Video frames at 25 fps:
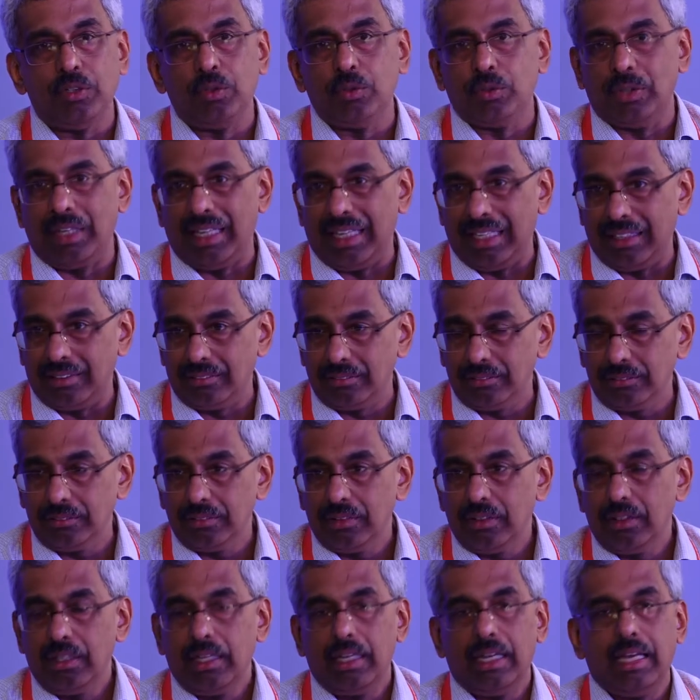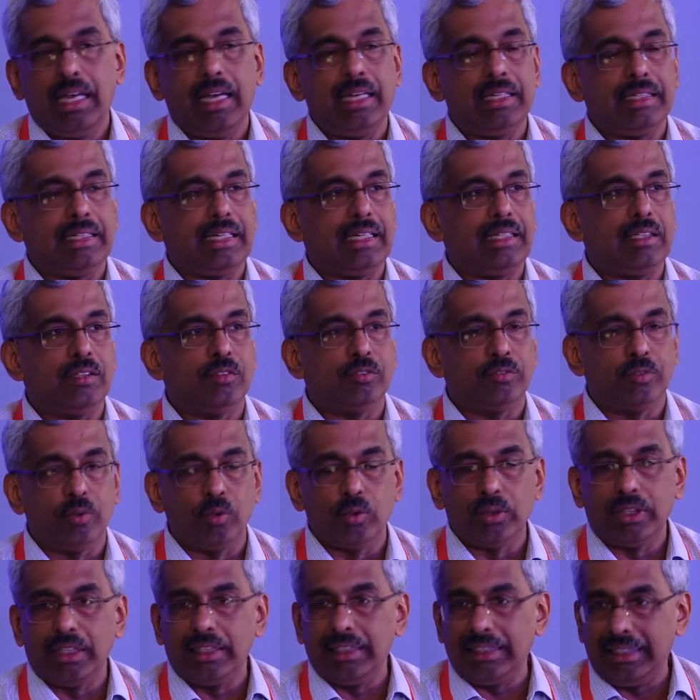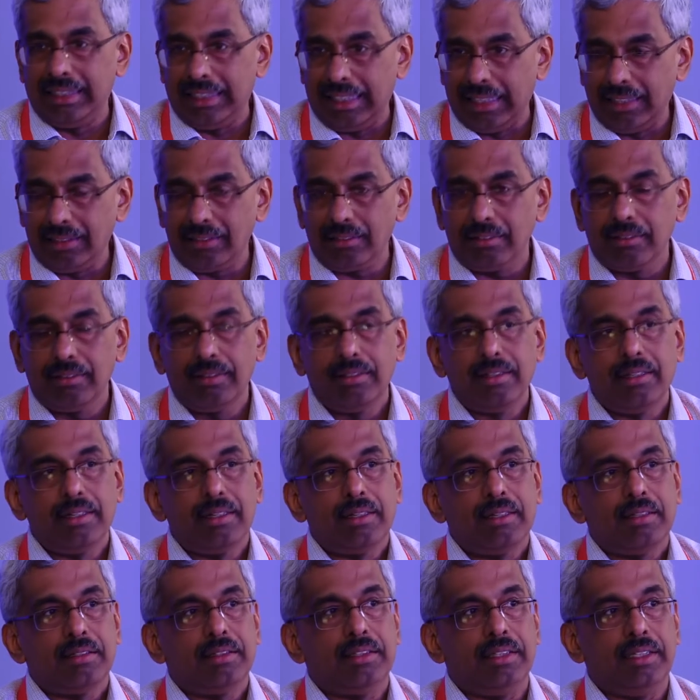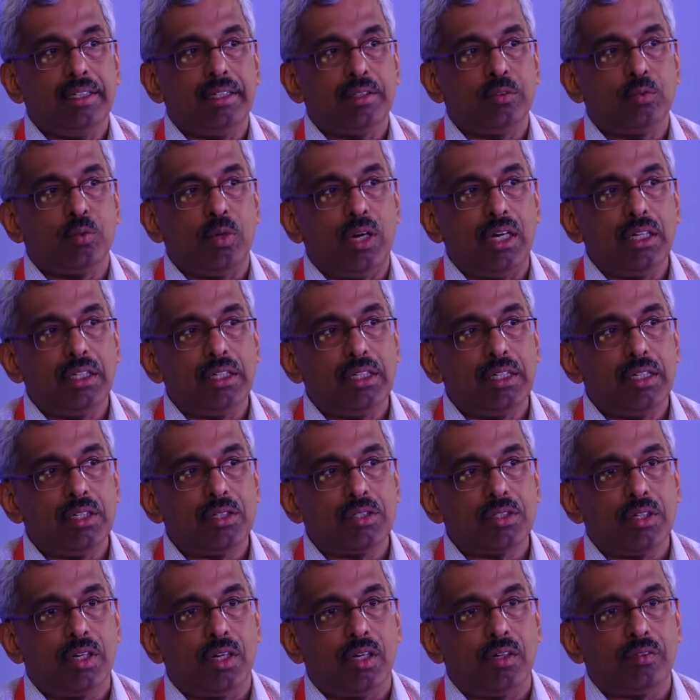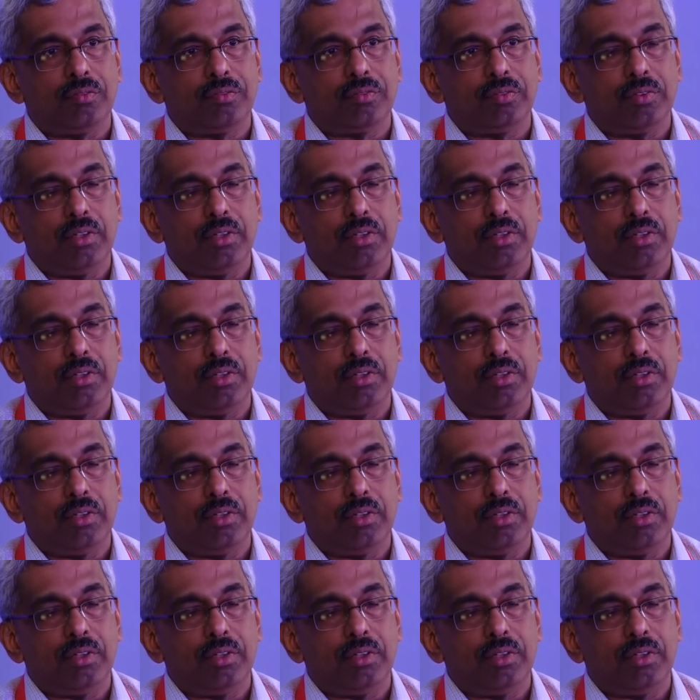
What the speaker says: you have and can afford and get. The advantage of